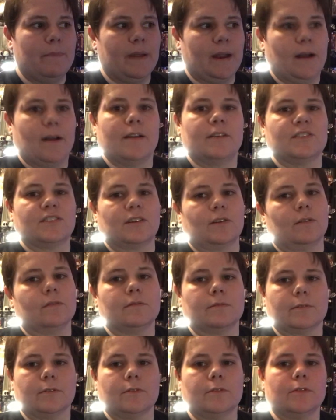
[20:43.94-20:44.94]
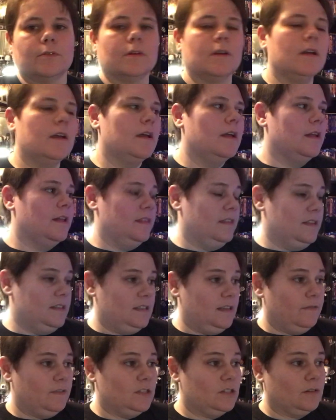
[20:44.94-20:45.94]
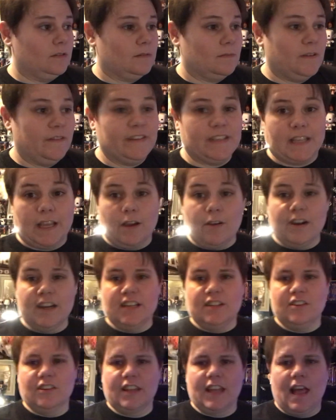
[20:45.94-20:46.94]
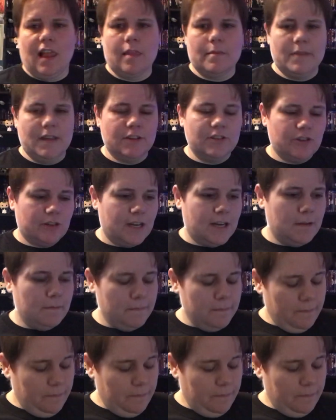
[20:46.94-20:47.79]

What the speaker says: parents go through the TV shows and movies. They already took Elementary.